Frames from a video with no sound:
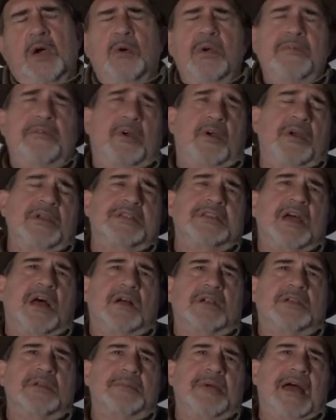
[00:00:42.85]
We've already
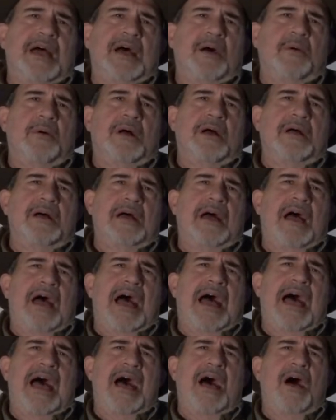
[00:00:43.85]
talked about
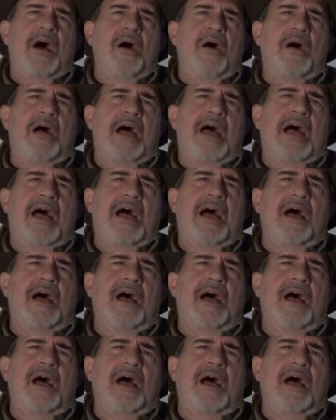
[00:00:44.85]
how